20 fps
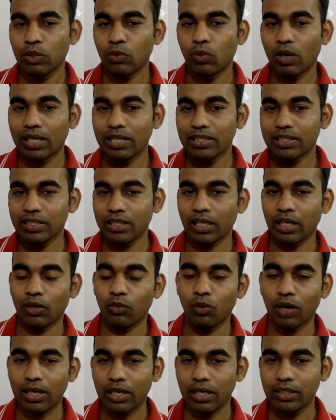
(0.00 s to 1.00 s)
What
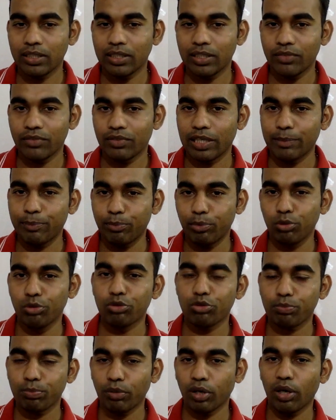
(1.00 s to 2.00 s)
are the different
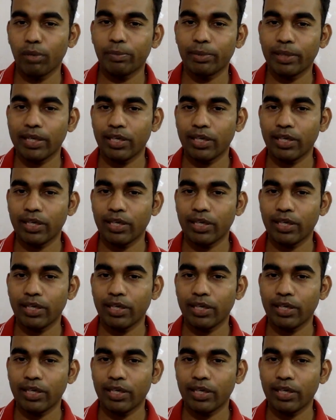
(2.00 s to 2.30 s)
push, pop,